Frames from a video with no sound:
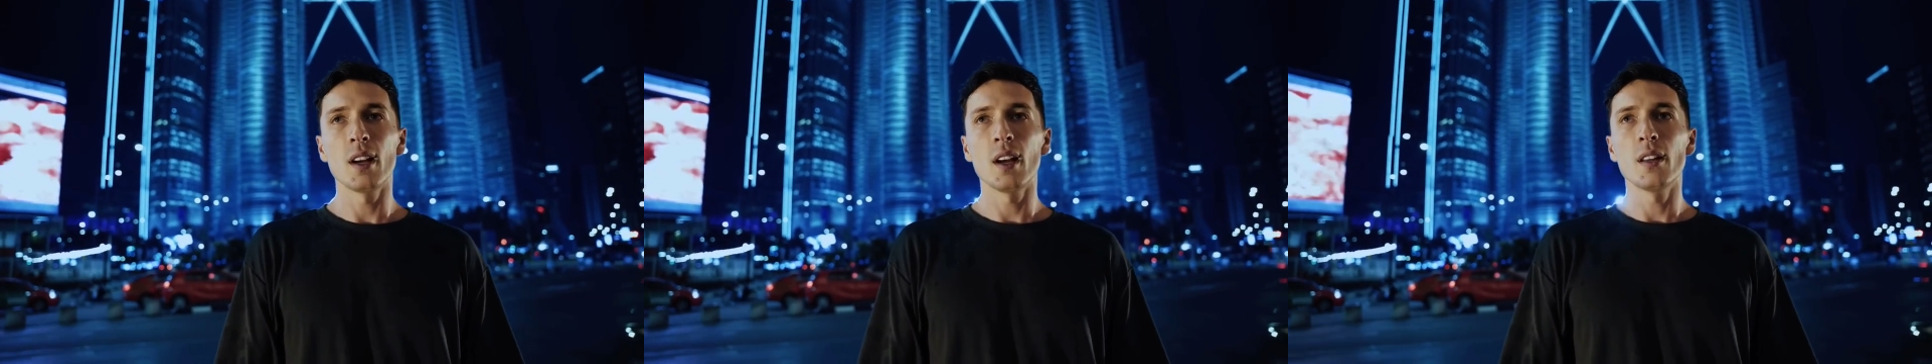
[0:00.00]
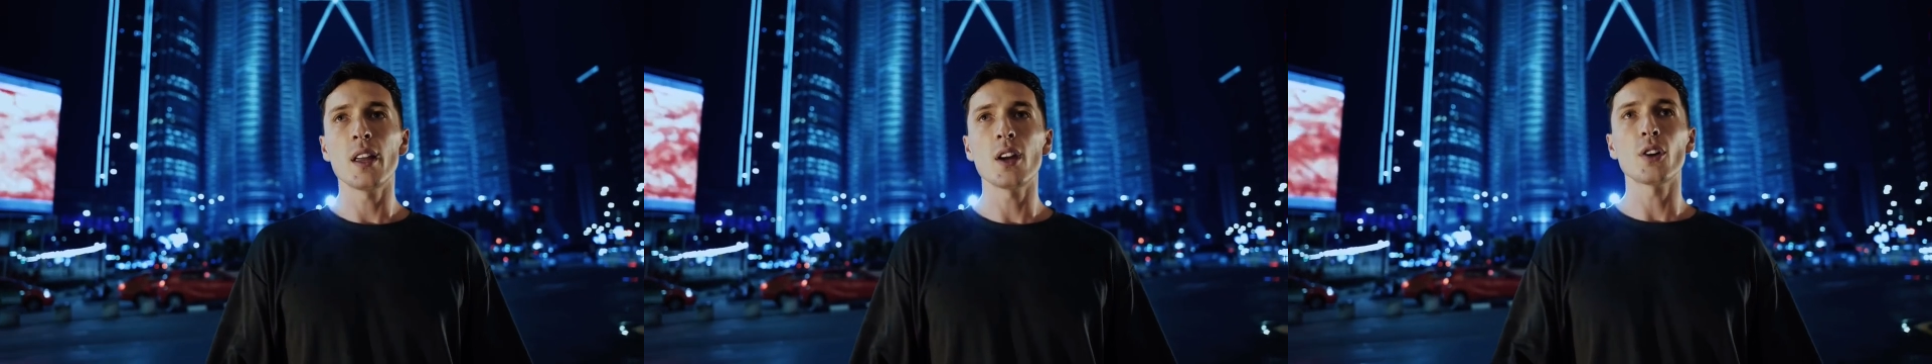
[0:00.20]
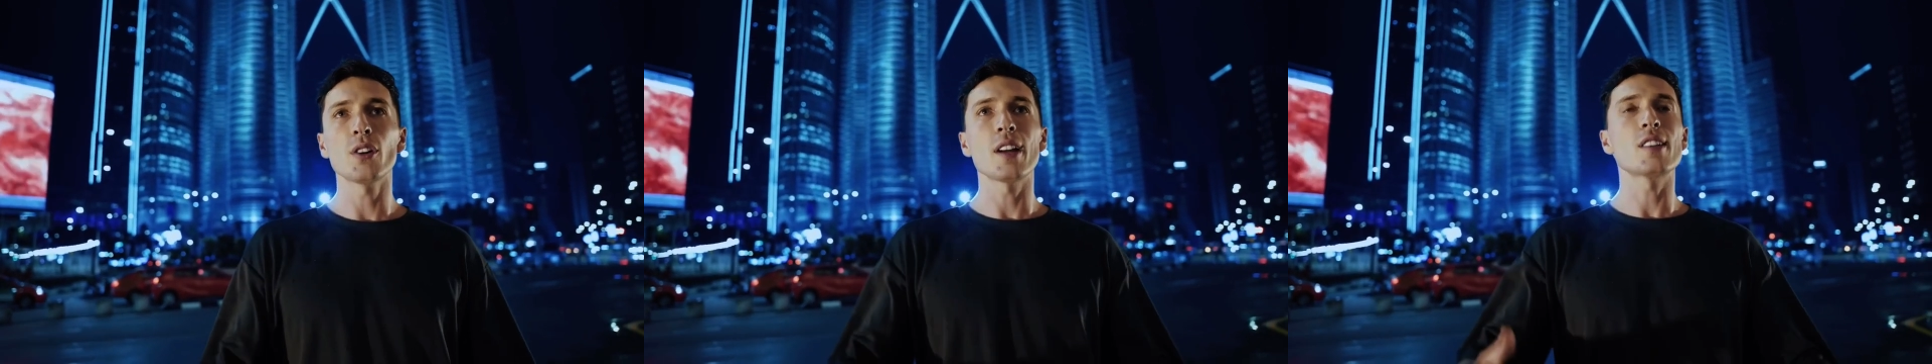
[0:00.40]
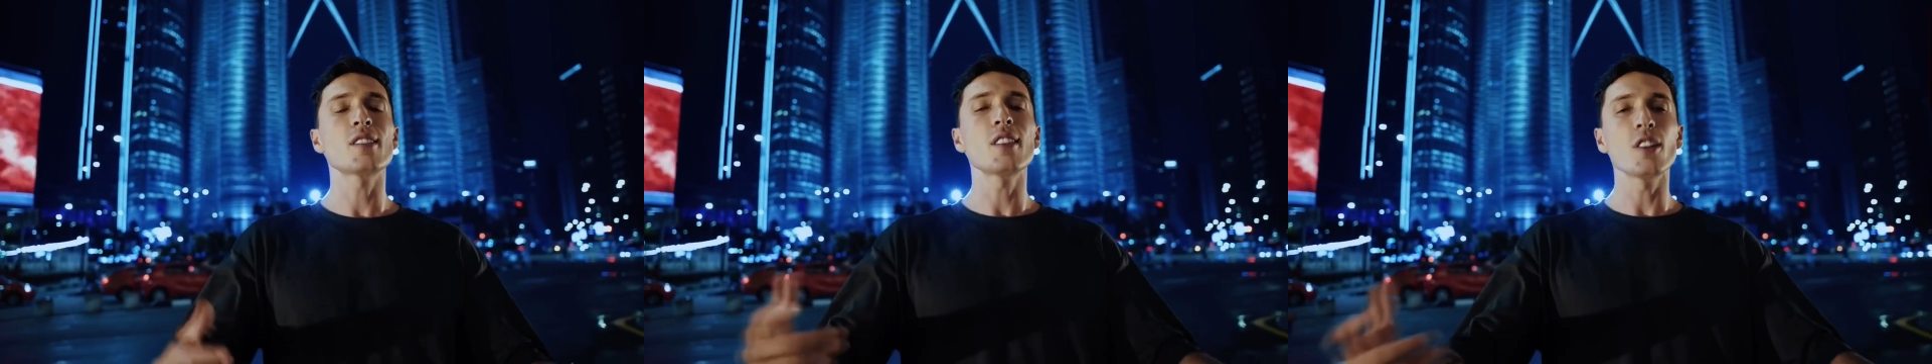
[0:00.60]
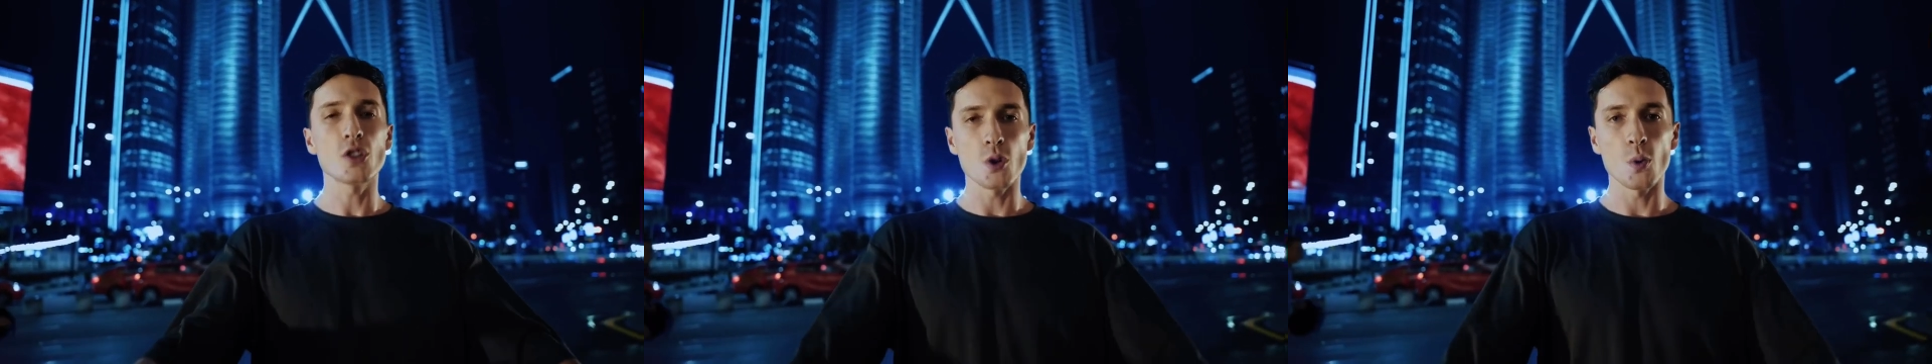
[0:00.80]
They are in a
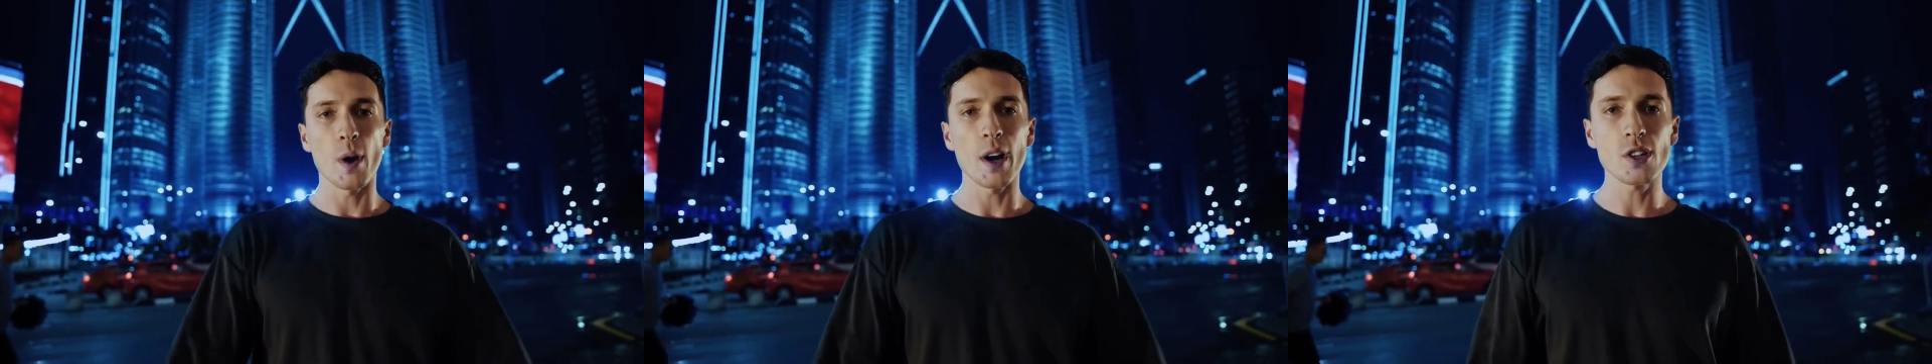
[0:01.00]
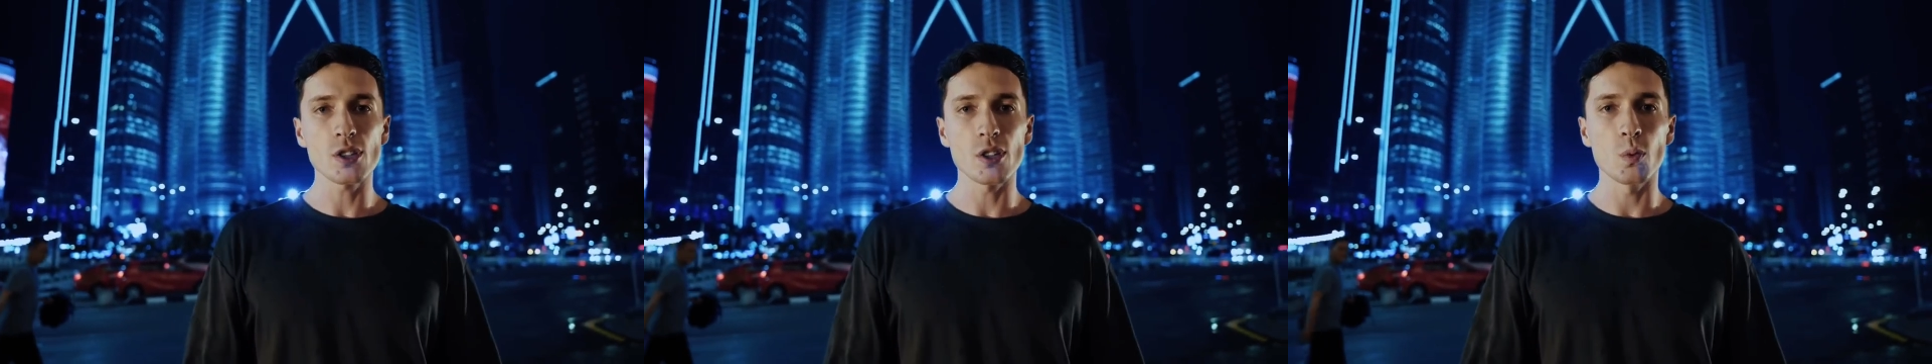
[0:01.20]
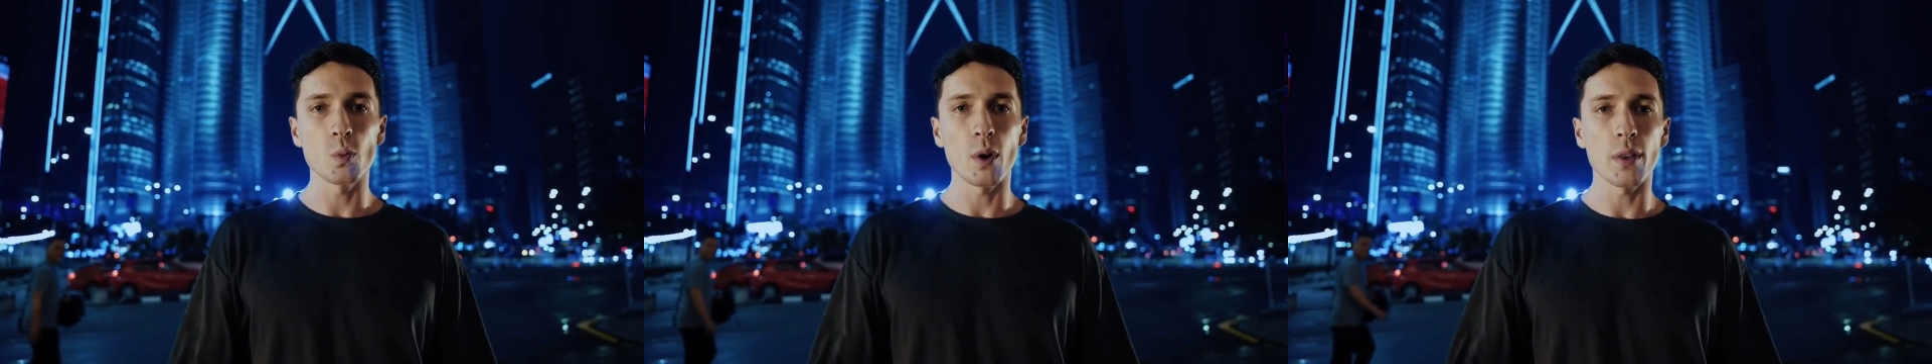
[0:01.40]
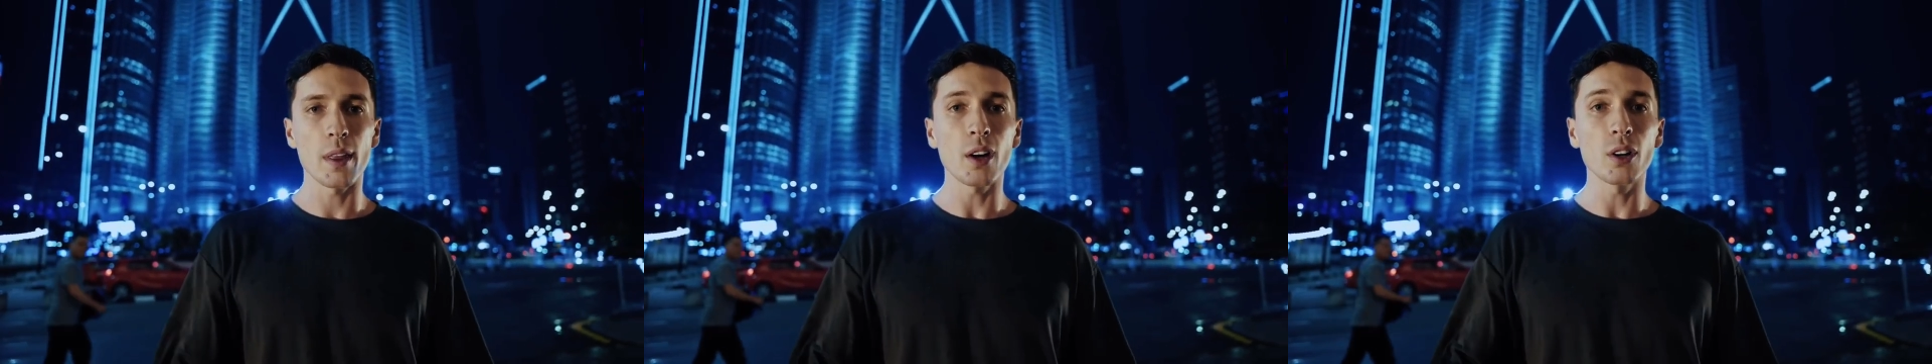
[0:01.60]
situation where they